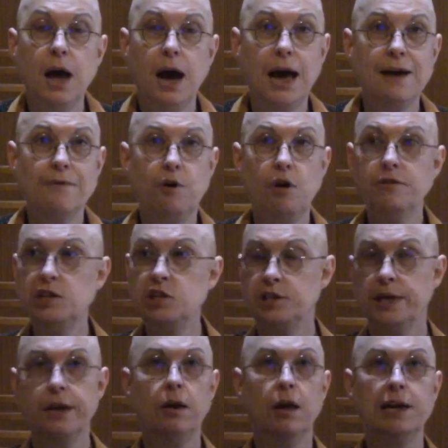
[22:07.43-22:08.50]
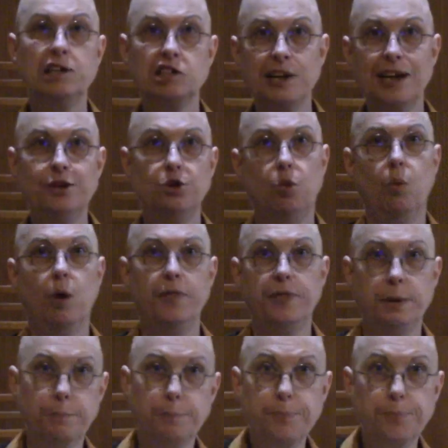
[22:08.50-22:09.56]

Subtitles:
I have all these deadlines and I don't want them.